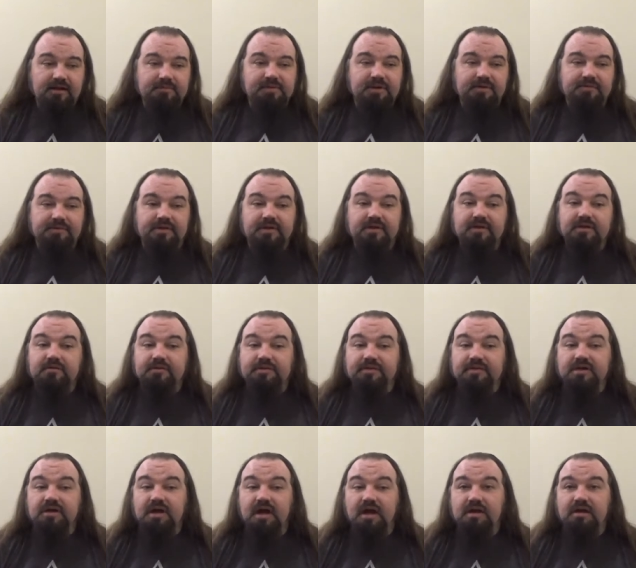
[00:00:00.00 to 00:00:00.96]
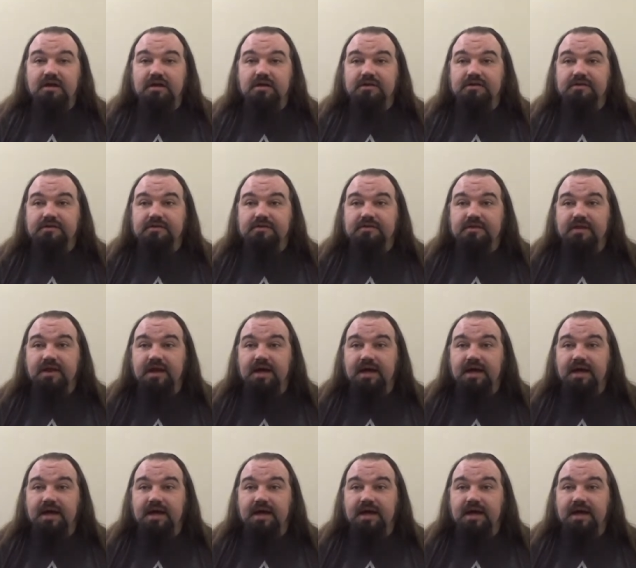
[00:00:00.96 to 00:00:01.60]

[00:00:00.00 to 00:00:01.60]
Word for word: Mudd was a, was a con artist.